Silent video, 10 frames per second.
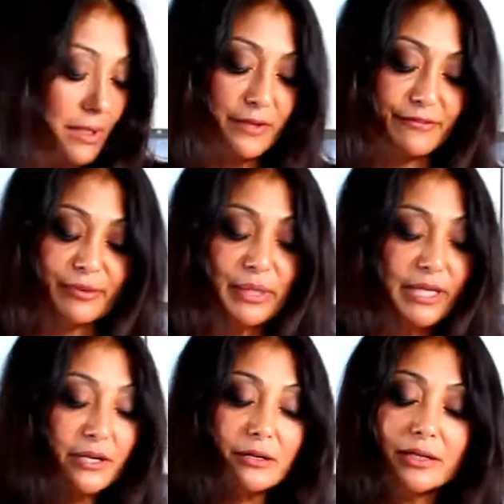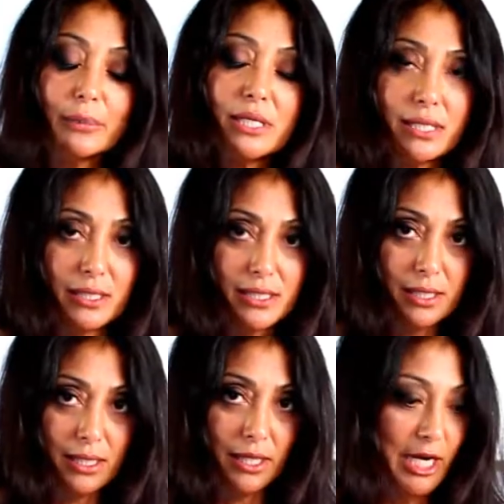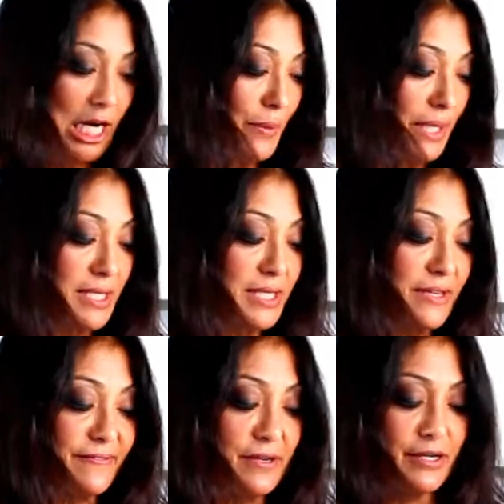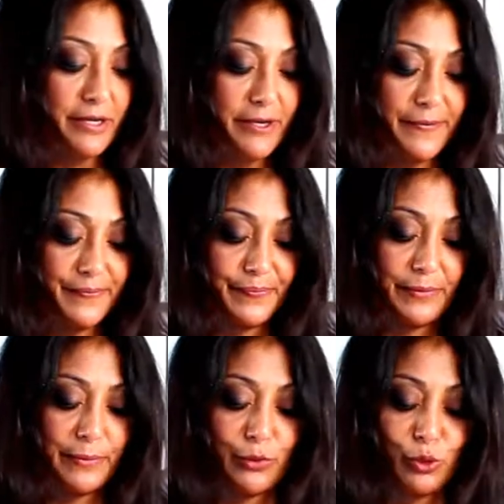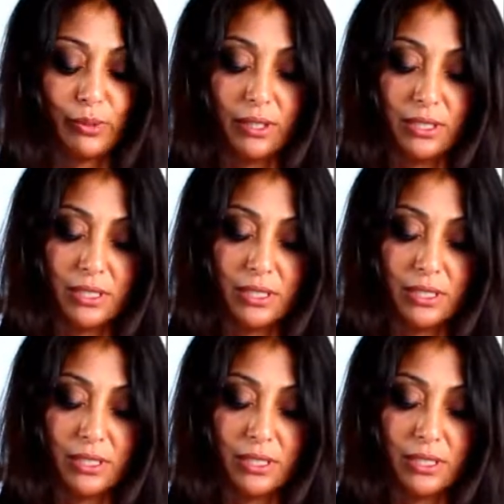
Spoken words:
And from here, I'm just going to start layering stuff on here. A little bit of